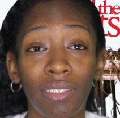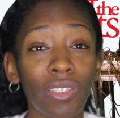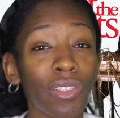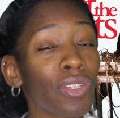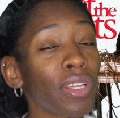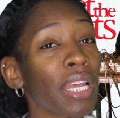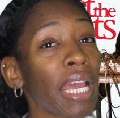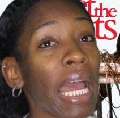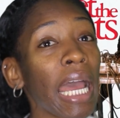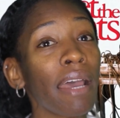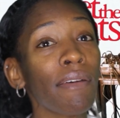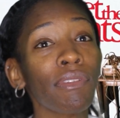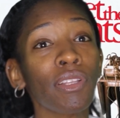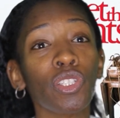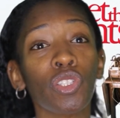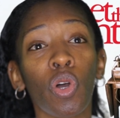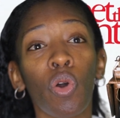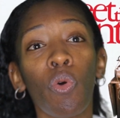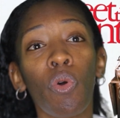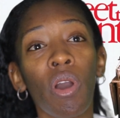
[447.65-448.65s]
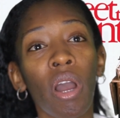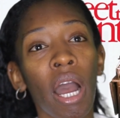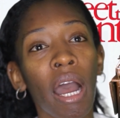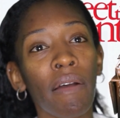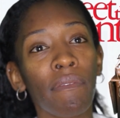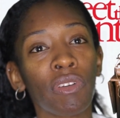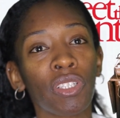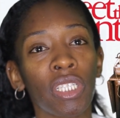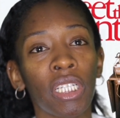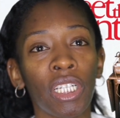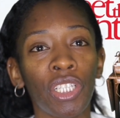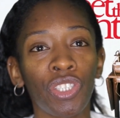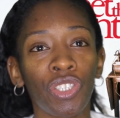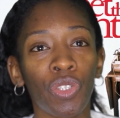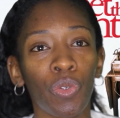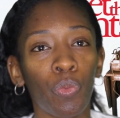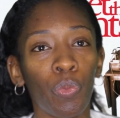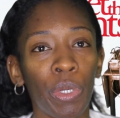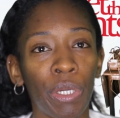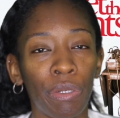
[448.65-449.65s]
So they have this whole
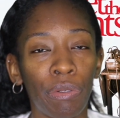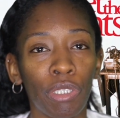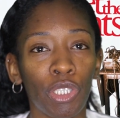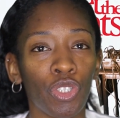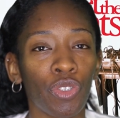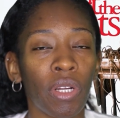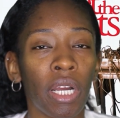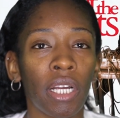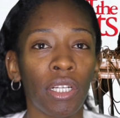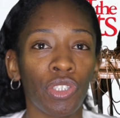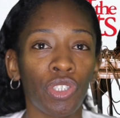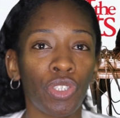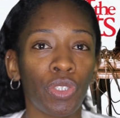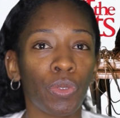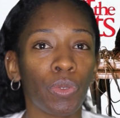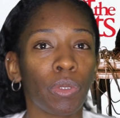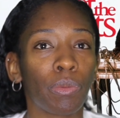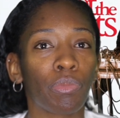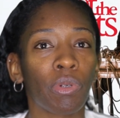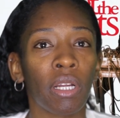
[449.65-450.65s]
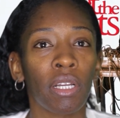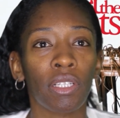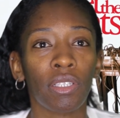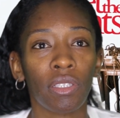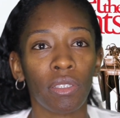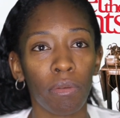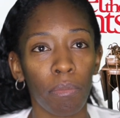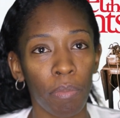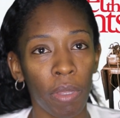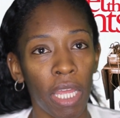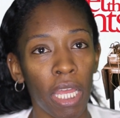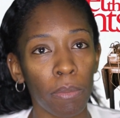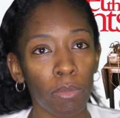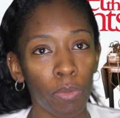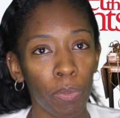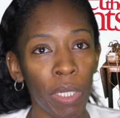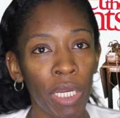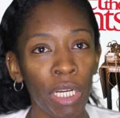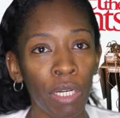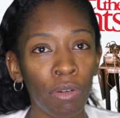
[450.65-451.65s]
conversation where, in trying to impress
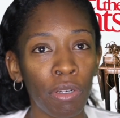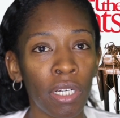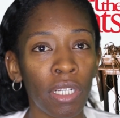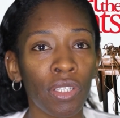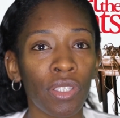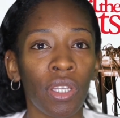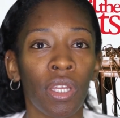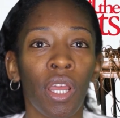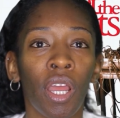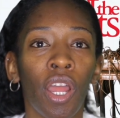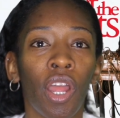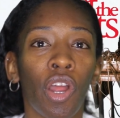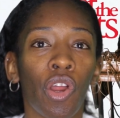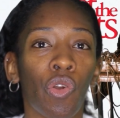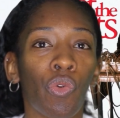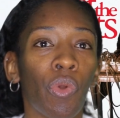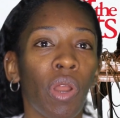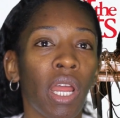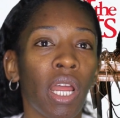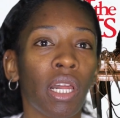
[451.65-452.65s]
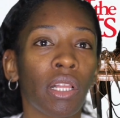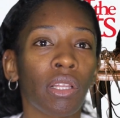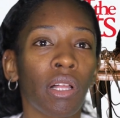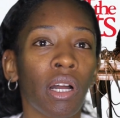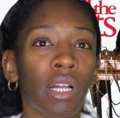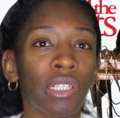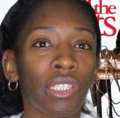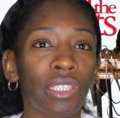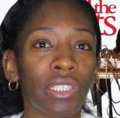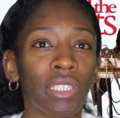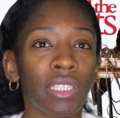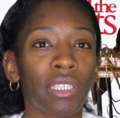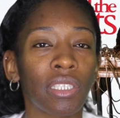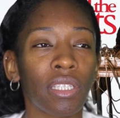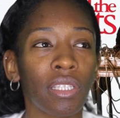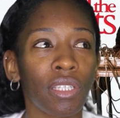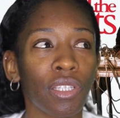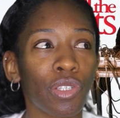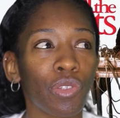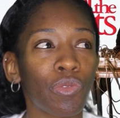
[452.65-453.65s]
Pam's parents, Greg launches
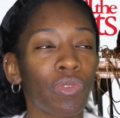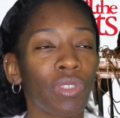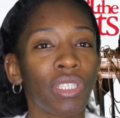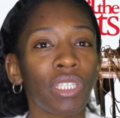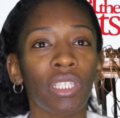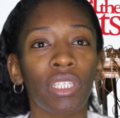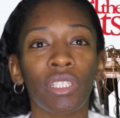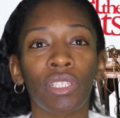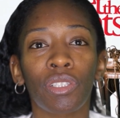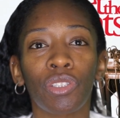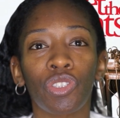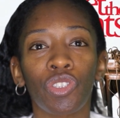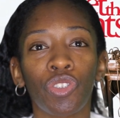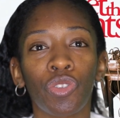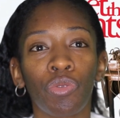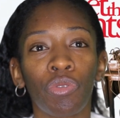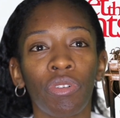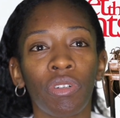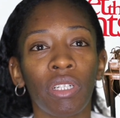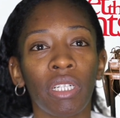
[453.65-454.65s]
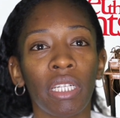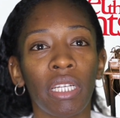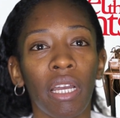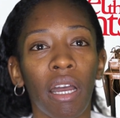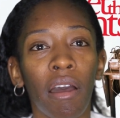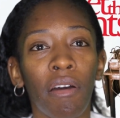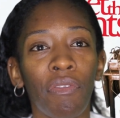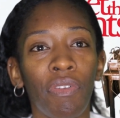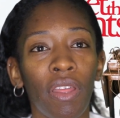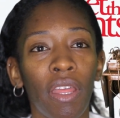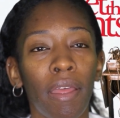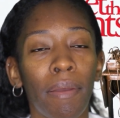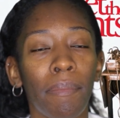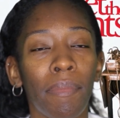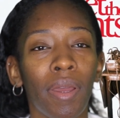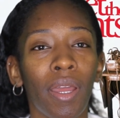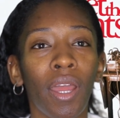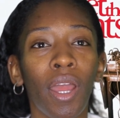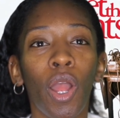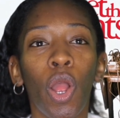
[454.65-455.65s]
into this ridiculous story of
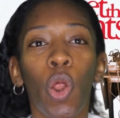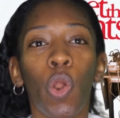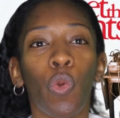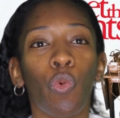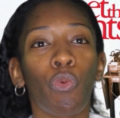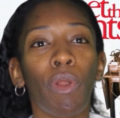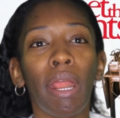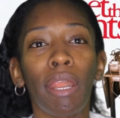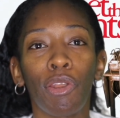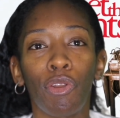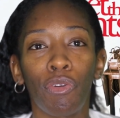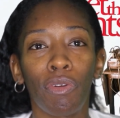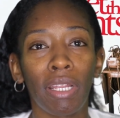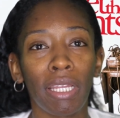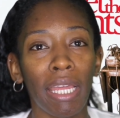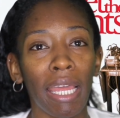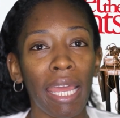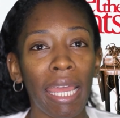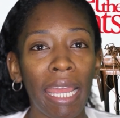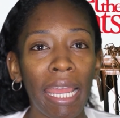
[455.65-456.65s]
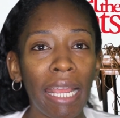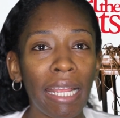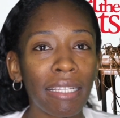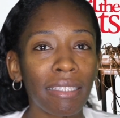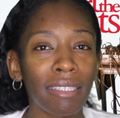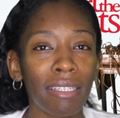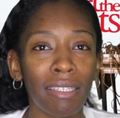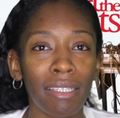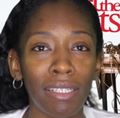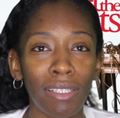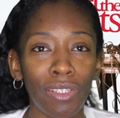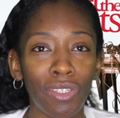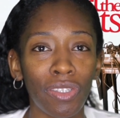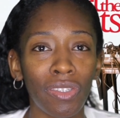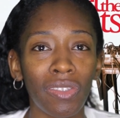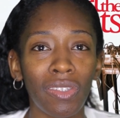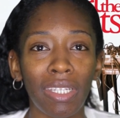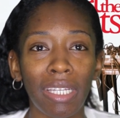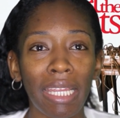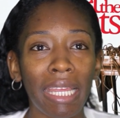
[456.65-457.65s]
him rendering aid to
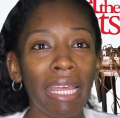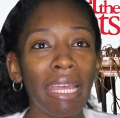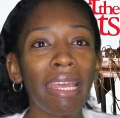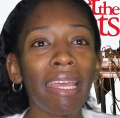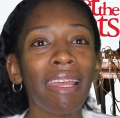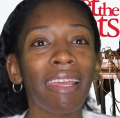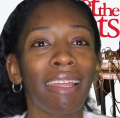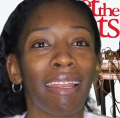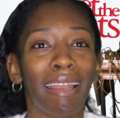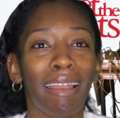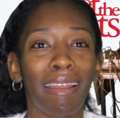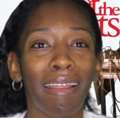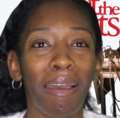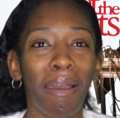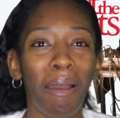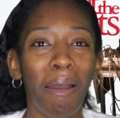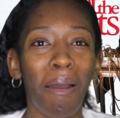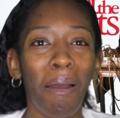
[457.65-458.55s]
this kitten